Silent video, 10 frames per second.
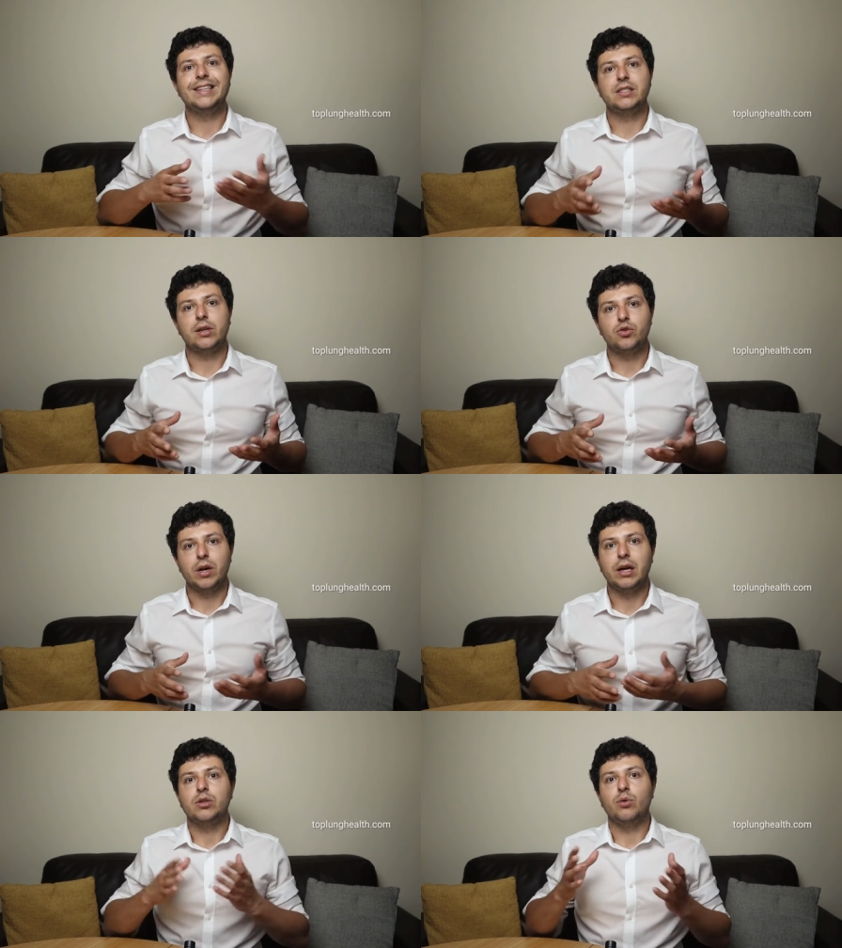
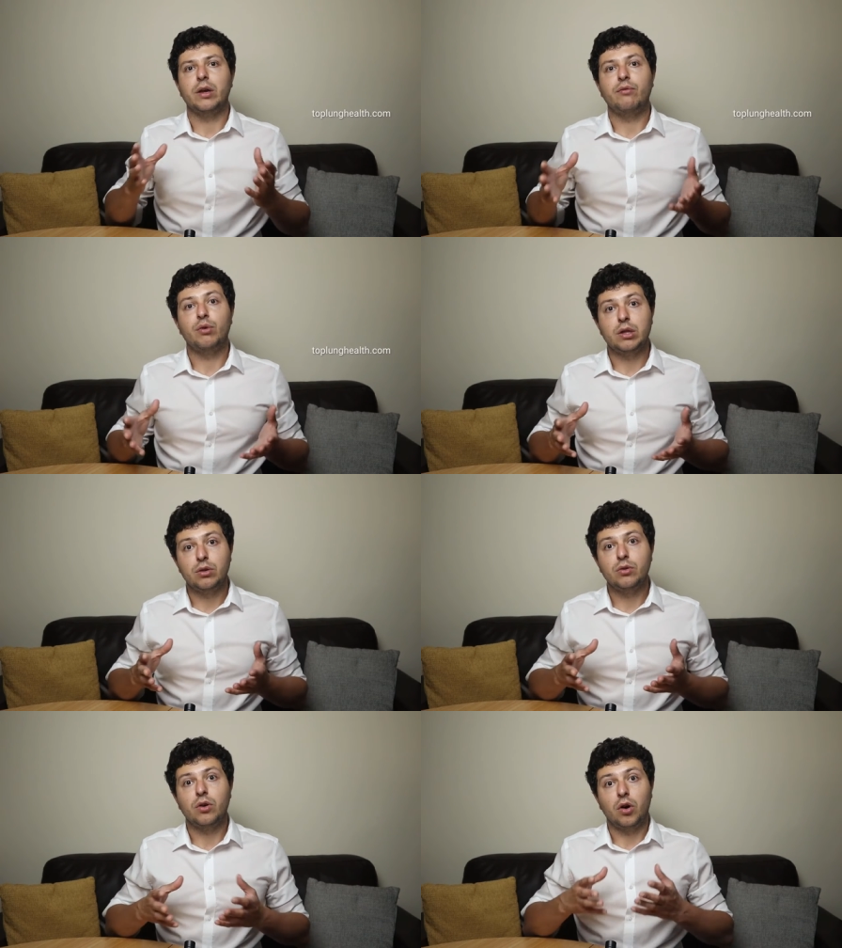etc. So, if we
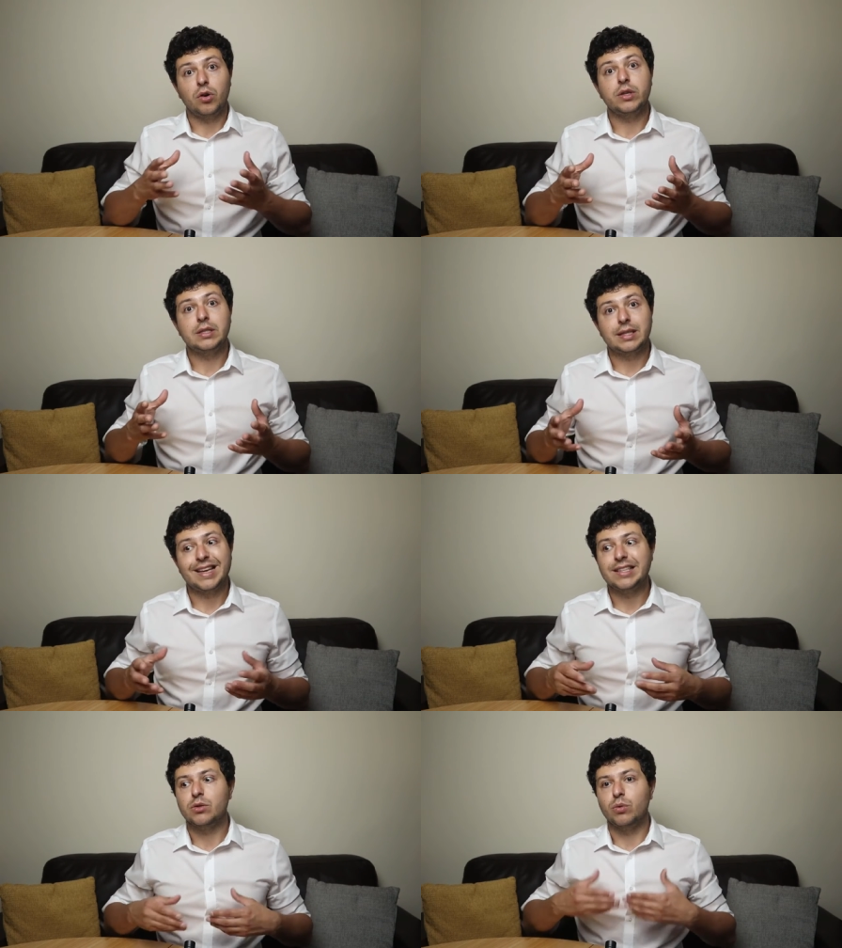do all these
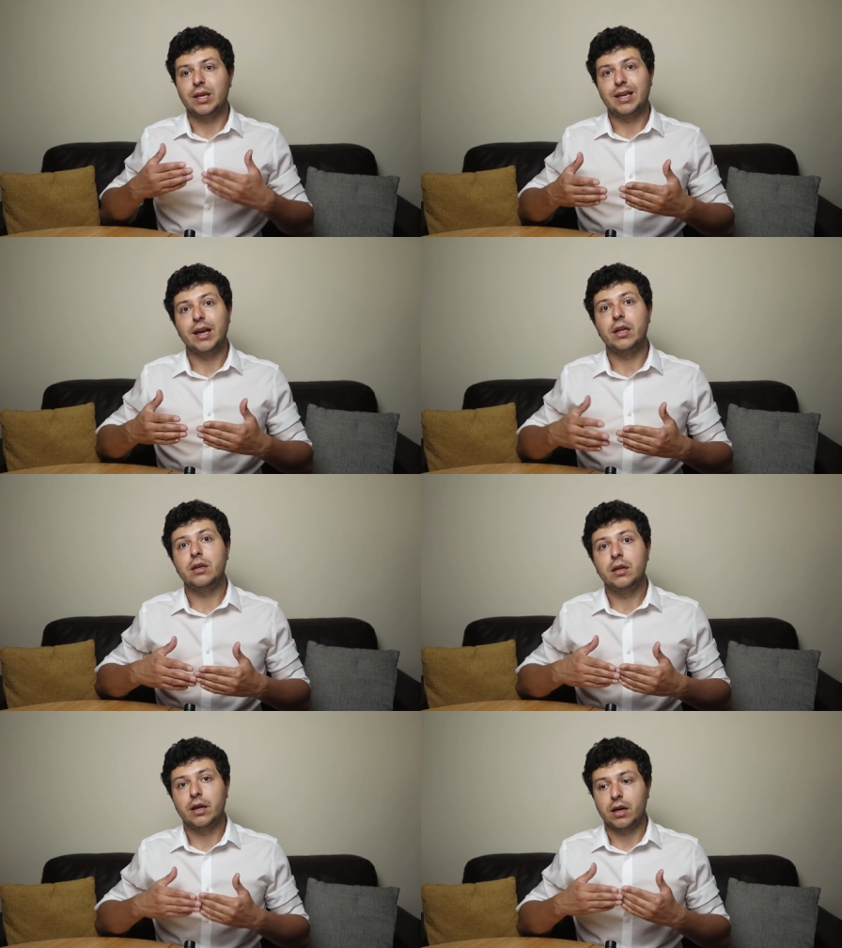things, we
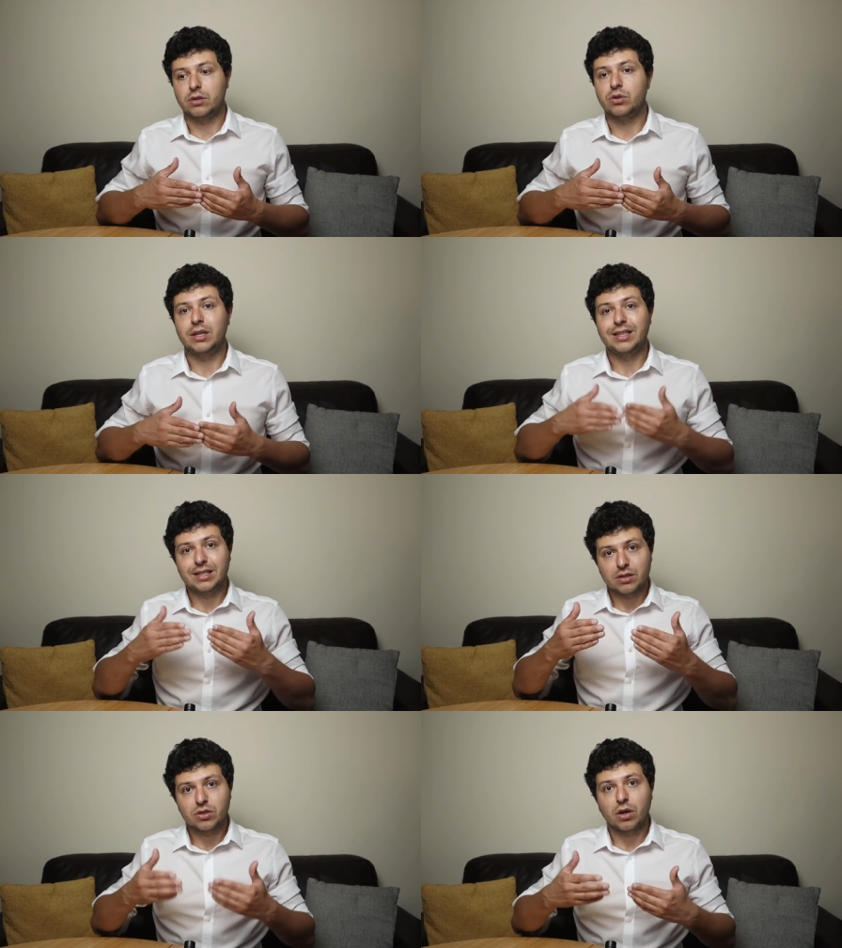can actually
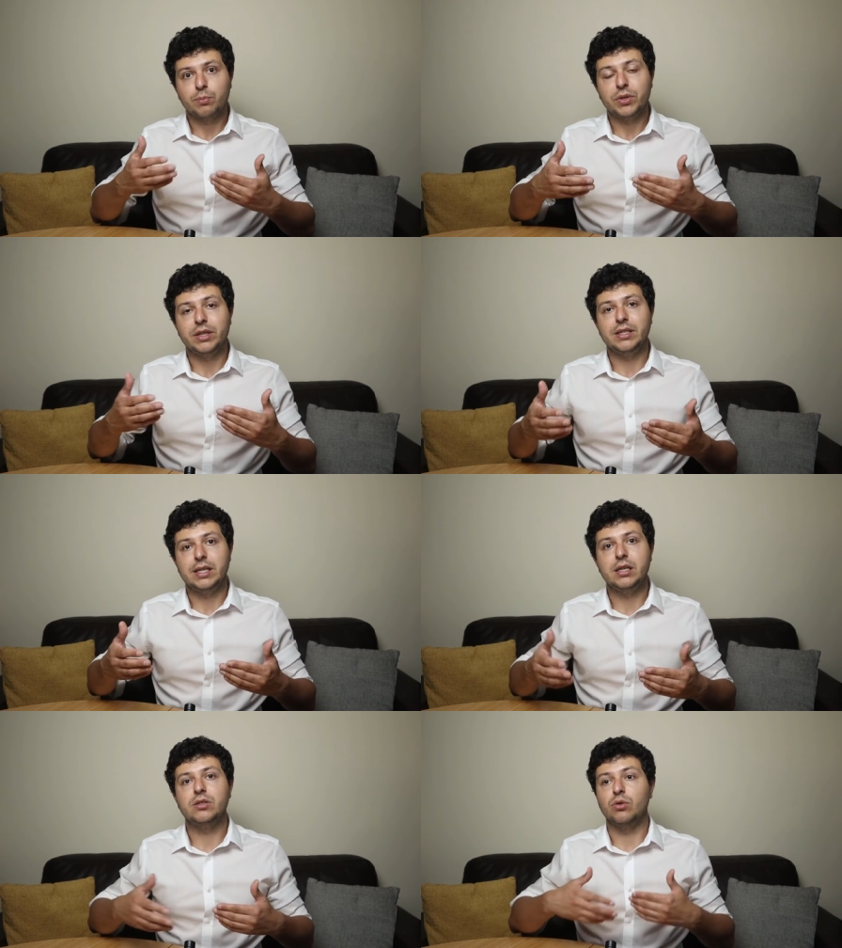stop the
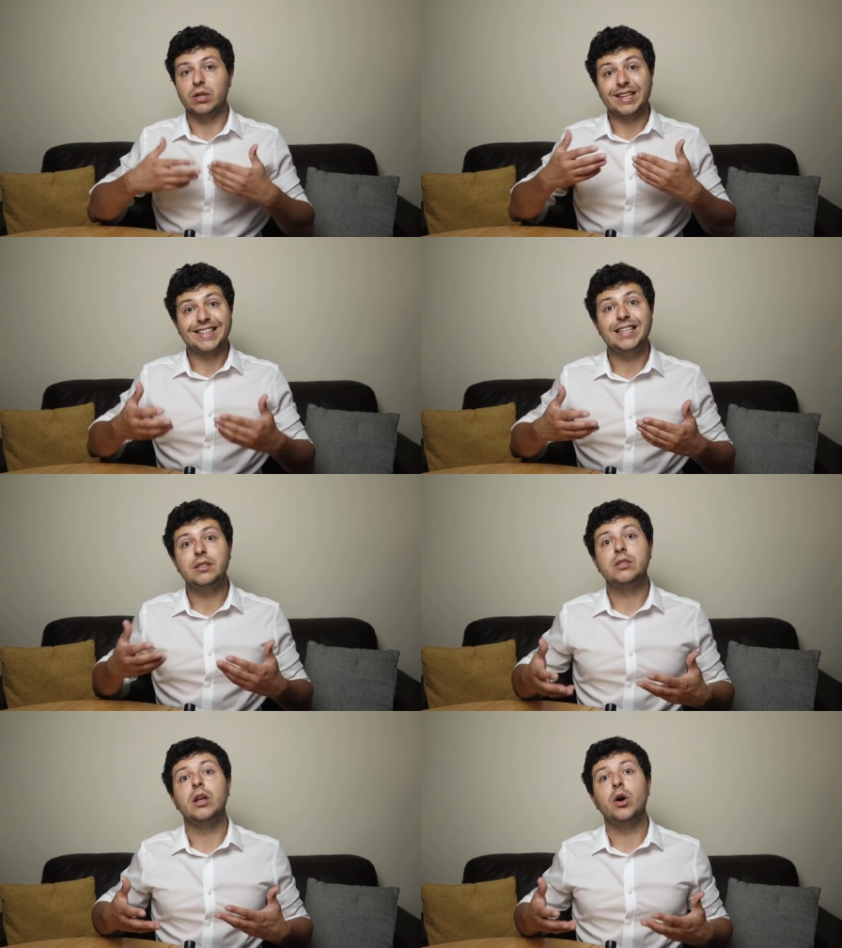disease or at
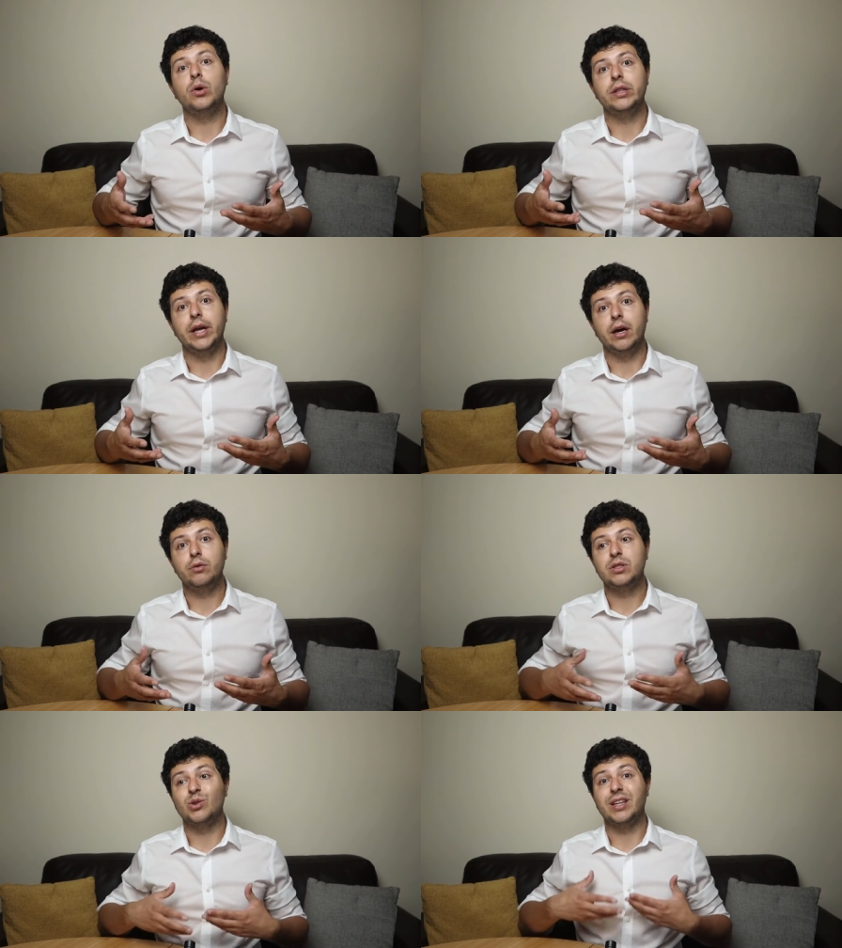least slow it
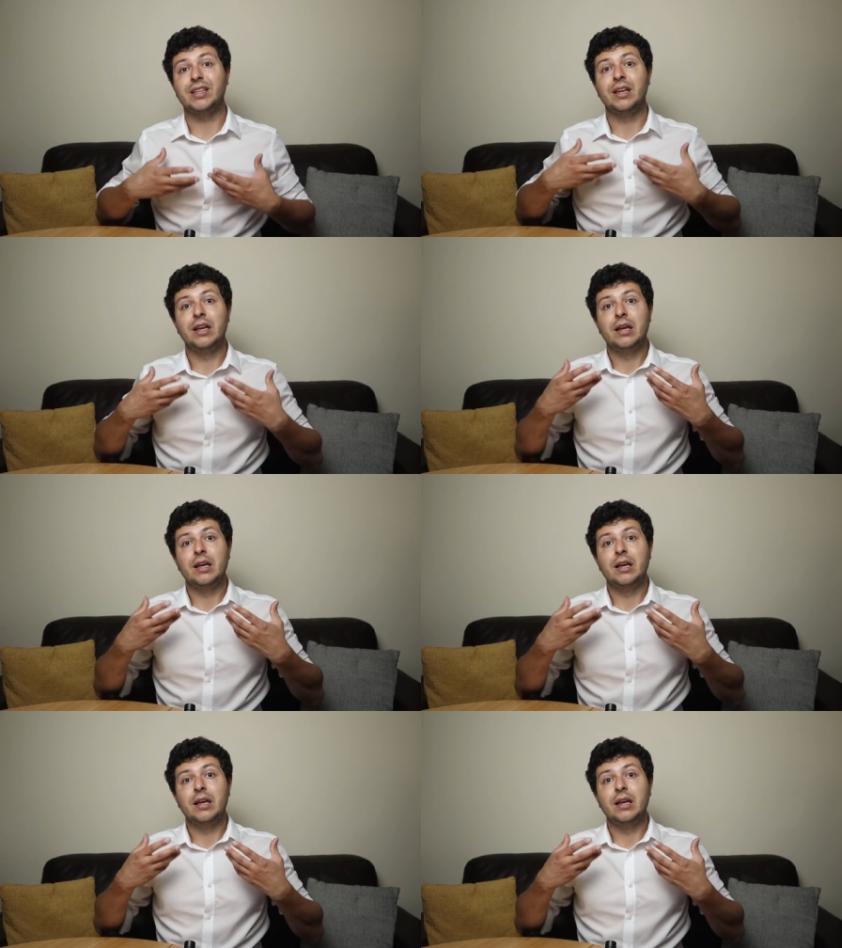down so that